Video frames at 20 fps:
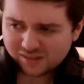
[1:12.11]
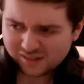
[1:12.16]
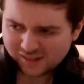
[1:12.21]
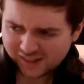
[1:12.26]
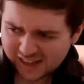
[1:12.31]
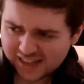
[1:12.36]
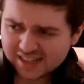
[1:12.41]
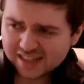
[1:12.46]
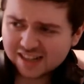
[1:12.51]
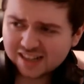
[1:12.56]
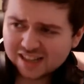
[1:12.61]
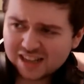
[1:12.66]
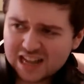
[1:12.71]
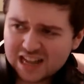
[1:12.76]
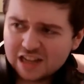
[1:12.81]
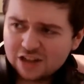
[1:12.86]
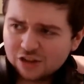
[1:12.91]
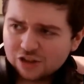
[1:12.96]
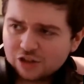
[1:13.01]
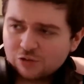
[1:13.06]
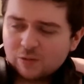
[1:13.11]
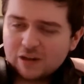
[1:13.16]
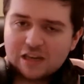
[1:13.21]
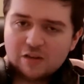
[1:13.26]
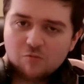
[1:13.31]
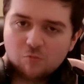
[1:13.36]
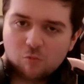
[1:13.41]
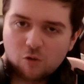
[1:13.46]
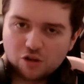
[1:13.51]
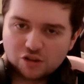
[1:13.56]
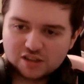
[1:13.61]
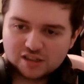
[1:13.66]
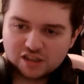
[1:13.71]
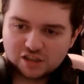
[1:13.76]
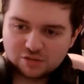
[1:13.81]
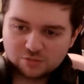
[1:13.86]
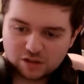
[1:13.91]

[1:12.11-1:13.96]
it's clearly not the way he wanted to win.